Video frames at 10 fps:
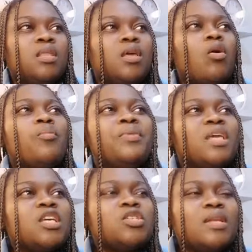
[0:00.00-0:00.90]
The
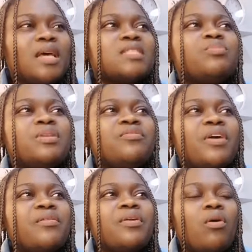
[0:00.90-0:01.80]
communication has been
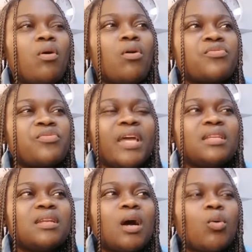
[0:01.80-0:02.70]
very off.
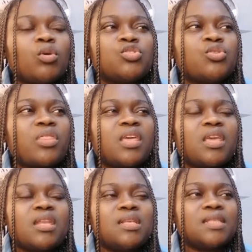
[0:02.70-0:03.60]
Right now, what you're
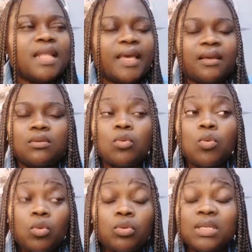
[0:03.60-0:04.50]
thinking is like,
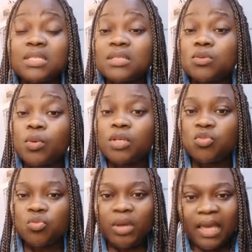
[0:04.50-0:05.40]
oh, this is going
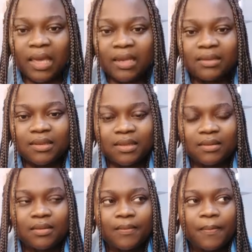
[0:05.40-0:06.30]
to end.
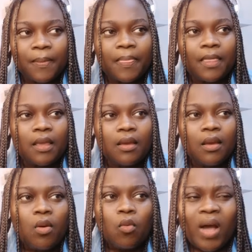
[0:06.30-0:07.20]

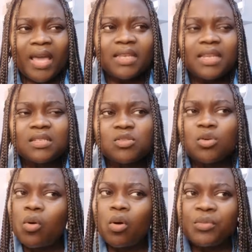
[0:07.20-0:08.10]
Why there is
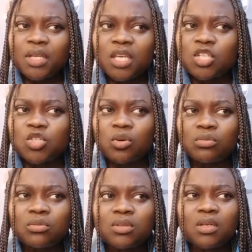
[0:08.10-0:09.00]
no communication?